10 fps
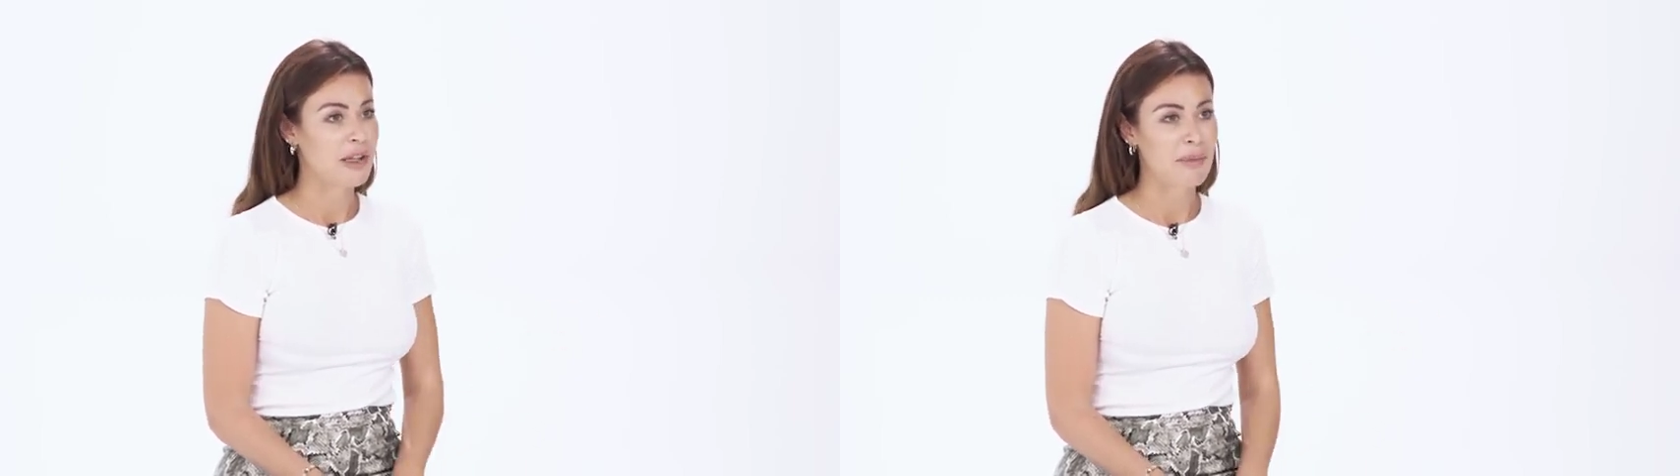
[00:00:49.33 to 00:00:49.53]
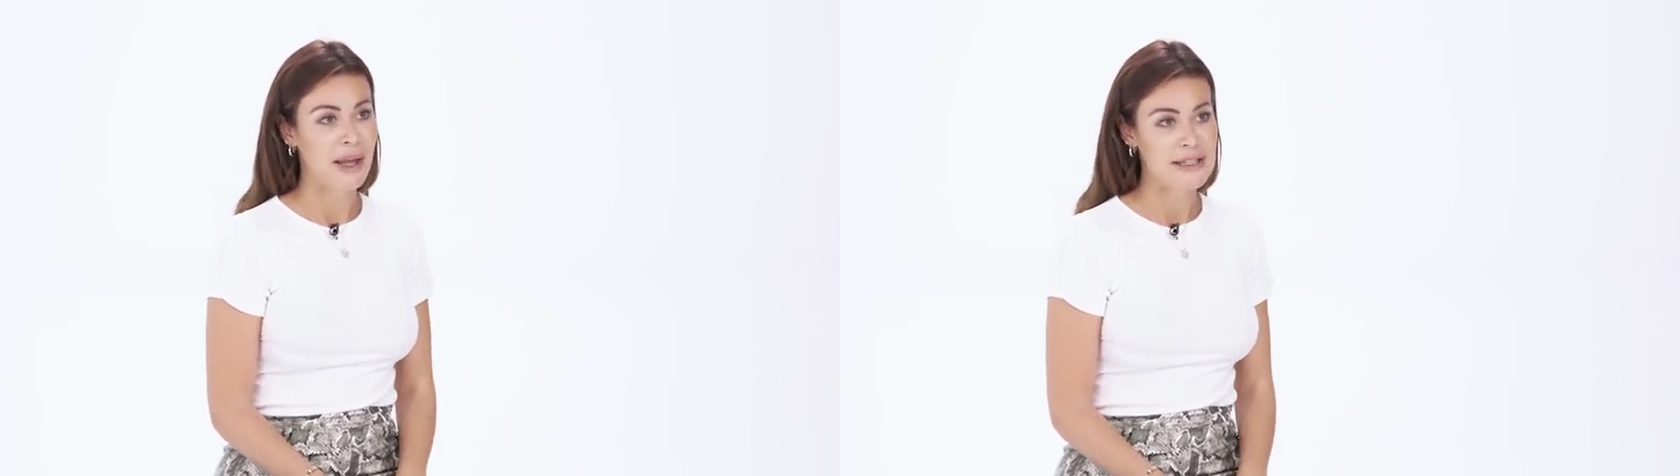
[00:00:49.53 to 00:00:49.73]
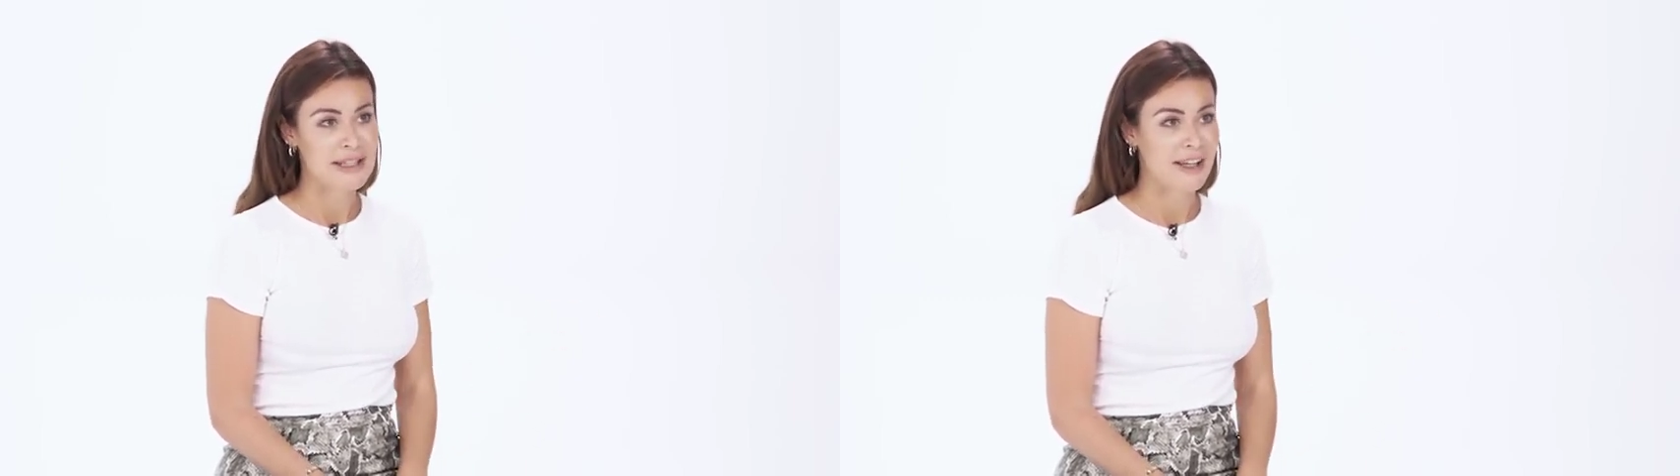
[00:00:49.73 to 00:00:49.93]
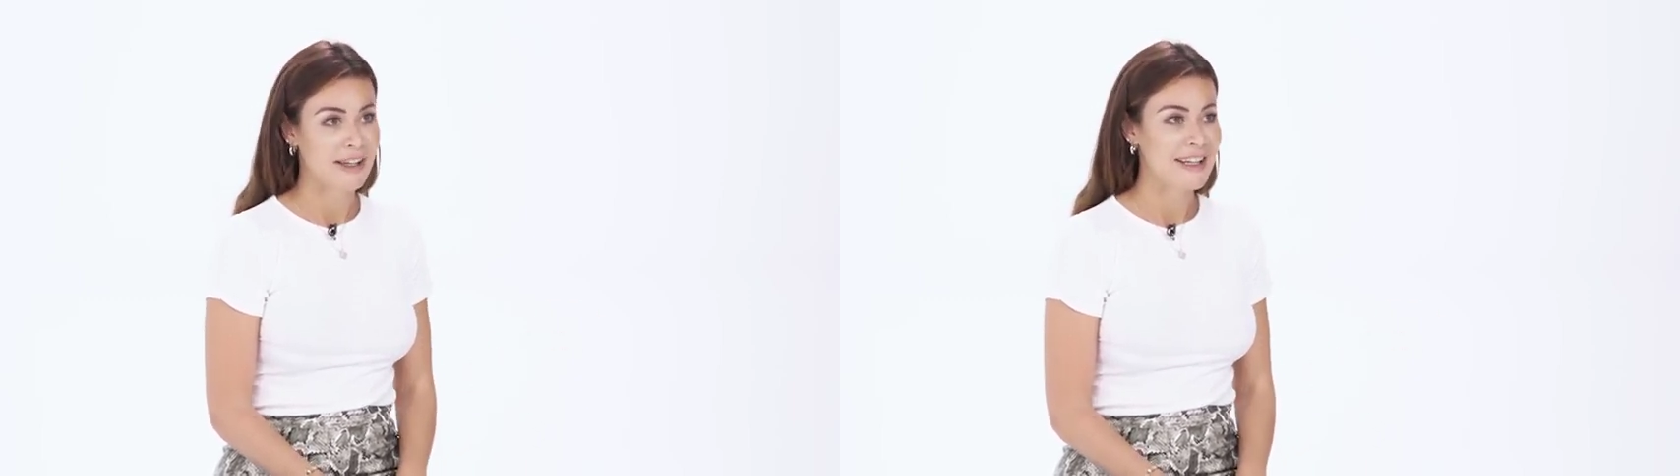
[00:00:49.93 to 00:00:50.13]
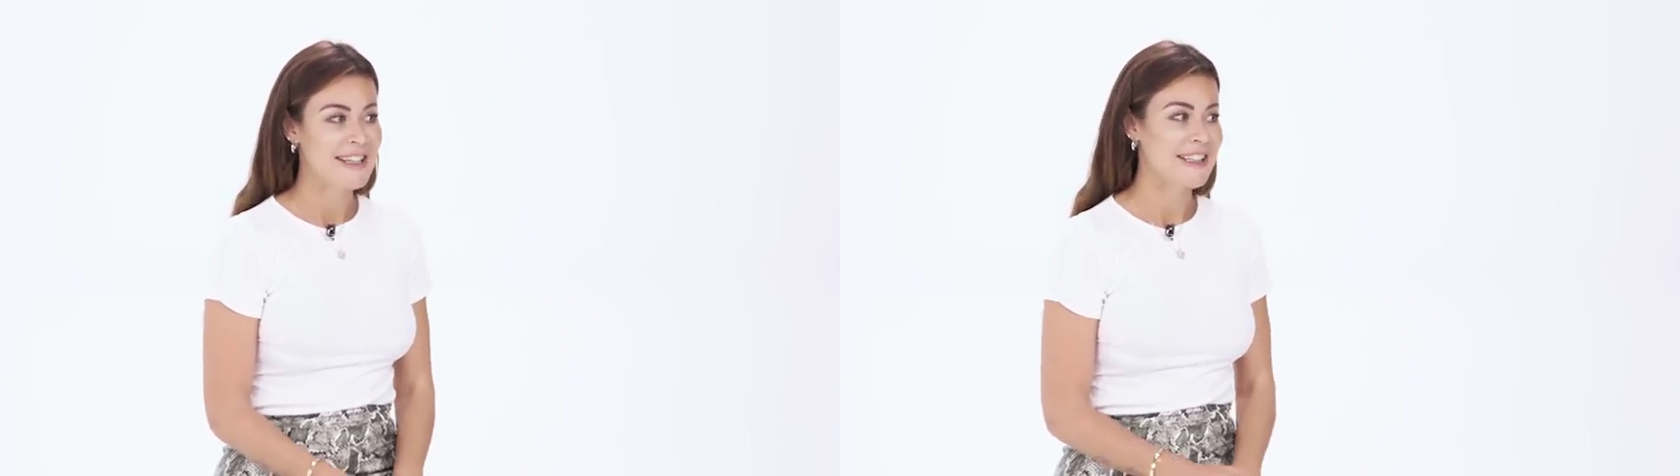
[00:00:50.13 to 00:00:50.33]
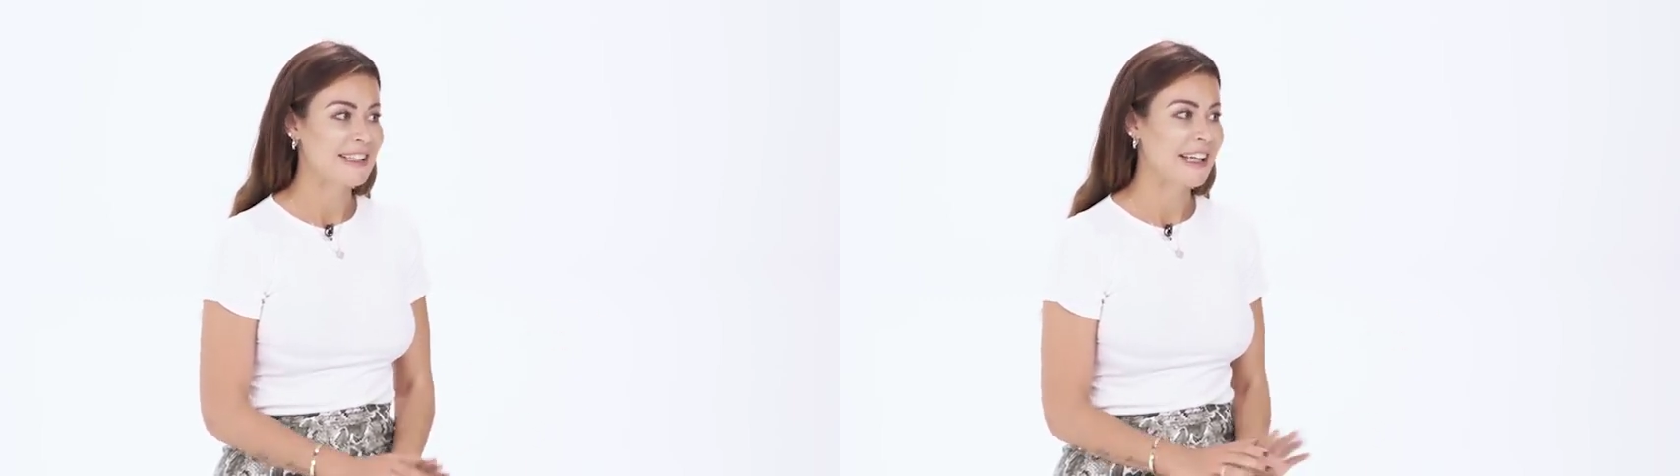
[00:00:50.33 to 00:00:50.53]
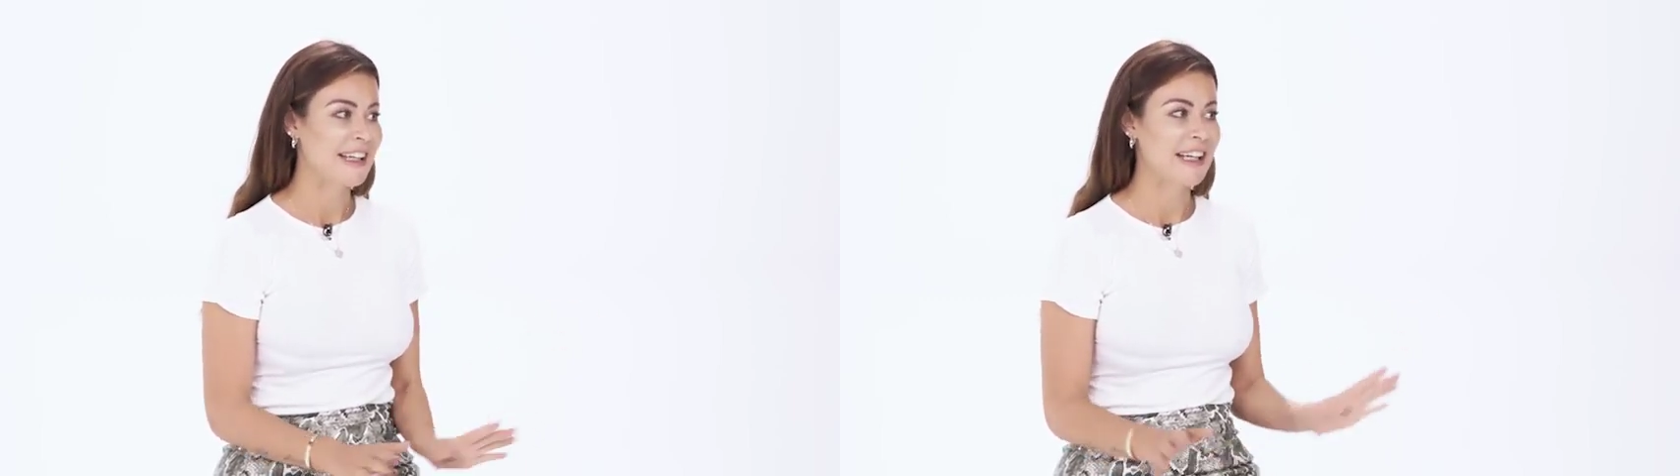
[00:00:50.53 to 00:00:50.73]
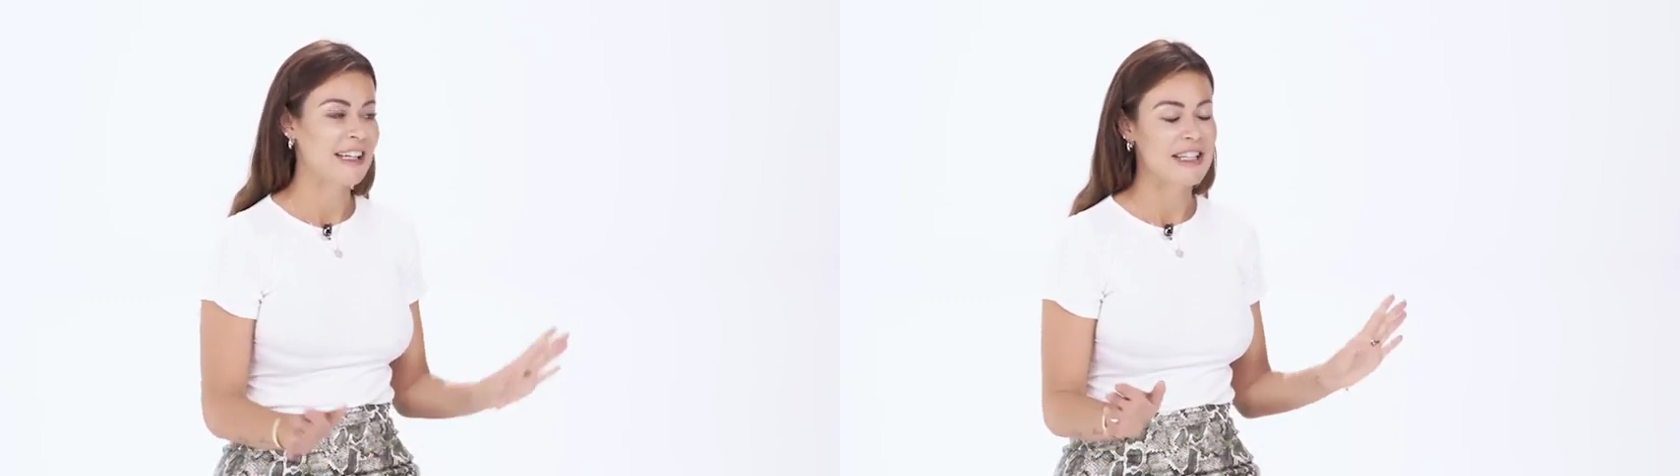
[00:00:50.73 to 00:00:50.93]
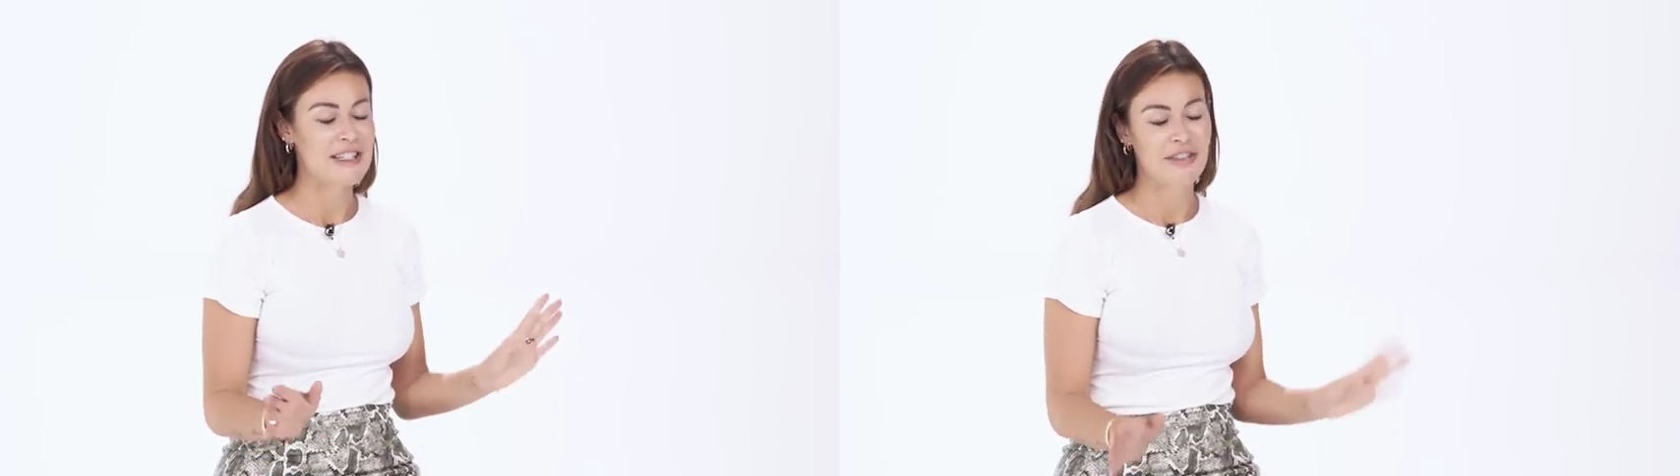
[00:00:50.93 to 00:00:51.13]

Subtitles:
amazing. He's a leader in his